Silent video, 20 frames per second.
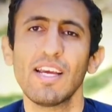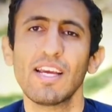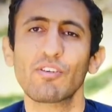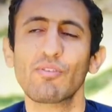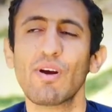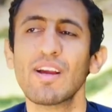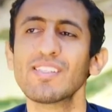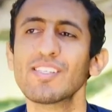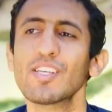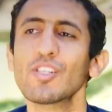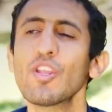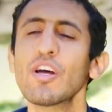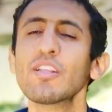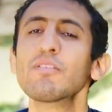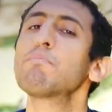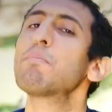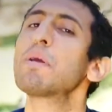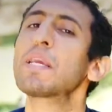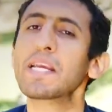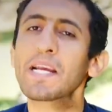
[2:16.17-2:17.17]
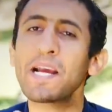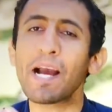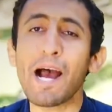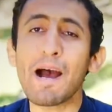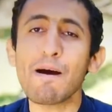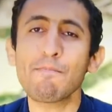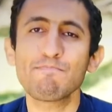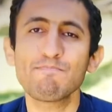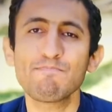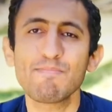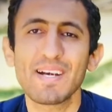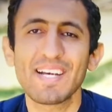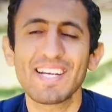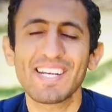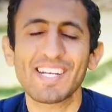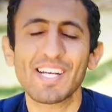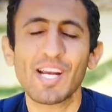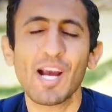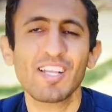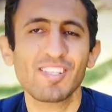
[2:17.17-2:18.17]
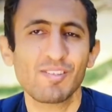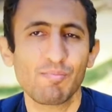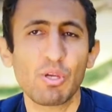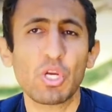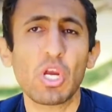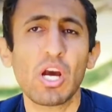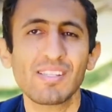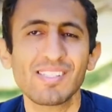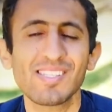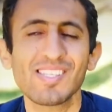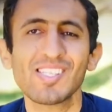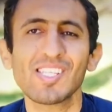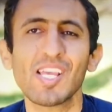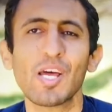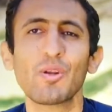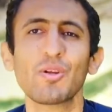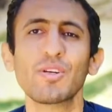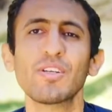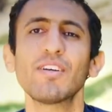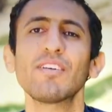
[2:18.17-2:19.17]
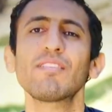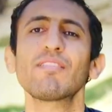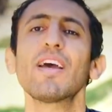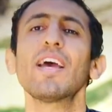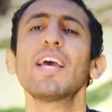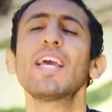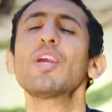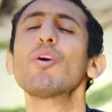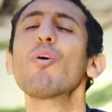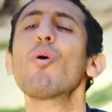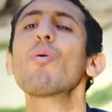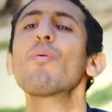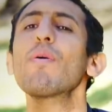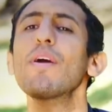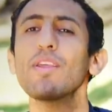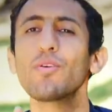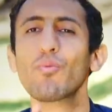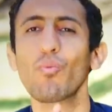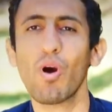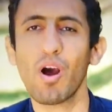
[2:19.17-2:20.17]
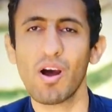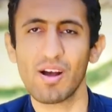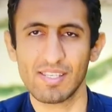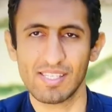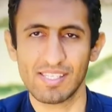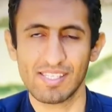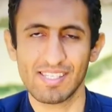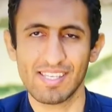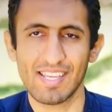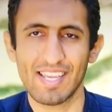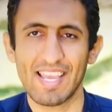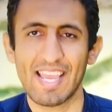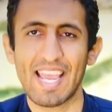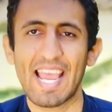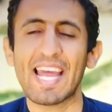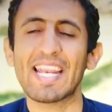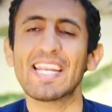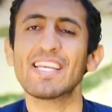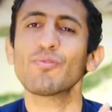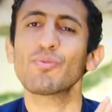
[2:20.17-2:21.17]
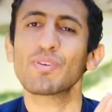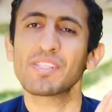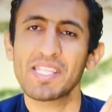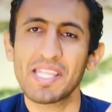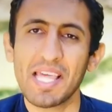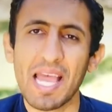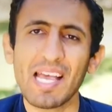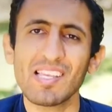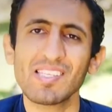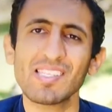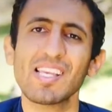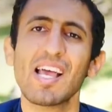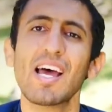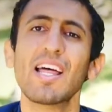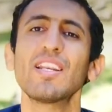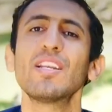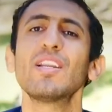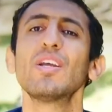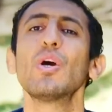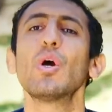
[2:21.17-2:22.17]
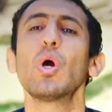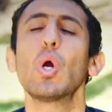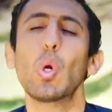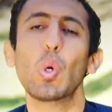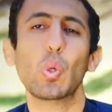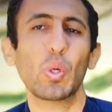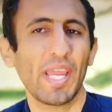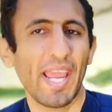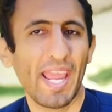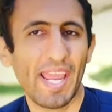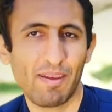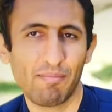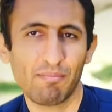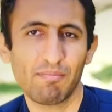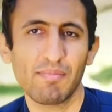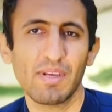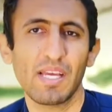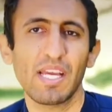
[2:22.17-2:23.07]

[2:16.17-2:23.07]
Christ did not become God's begotten son on earth. He already was. And it was that son who came.